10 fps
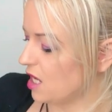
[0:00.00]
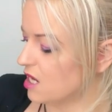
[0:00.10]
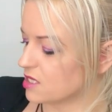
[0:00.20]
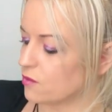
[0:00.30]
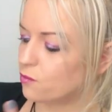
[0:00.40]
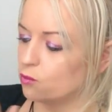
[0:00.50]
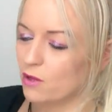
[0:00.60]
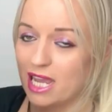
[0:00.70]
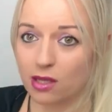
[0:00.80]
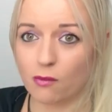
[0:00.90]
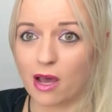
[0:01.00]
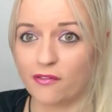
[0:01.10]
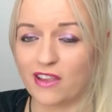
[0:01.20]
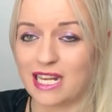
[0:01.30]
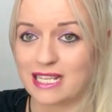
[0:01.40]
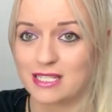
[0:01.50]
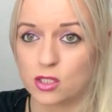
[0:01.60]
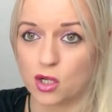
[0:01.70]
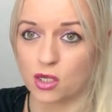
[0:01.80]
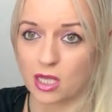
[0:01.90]
So where you are feeling
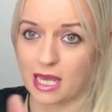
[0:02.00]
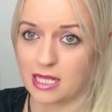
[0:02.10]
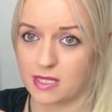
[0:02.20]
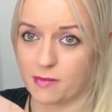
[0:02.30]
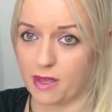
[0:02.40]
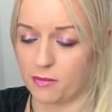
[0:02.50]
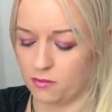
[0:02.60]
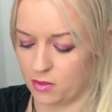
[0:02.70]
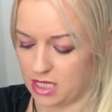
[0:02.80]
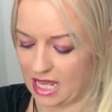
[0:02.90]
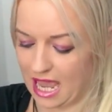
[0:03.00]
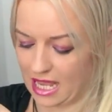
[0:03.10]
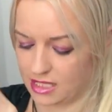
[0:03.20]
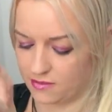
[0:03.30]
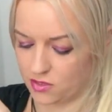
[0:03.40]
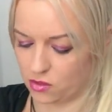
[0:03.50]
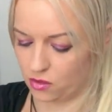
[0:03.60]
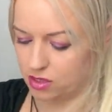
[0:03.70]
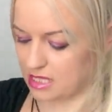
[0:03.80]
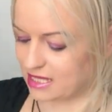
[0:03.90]
stuck at this moment with the Eight of Swords,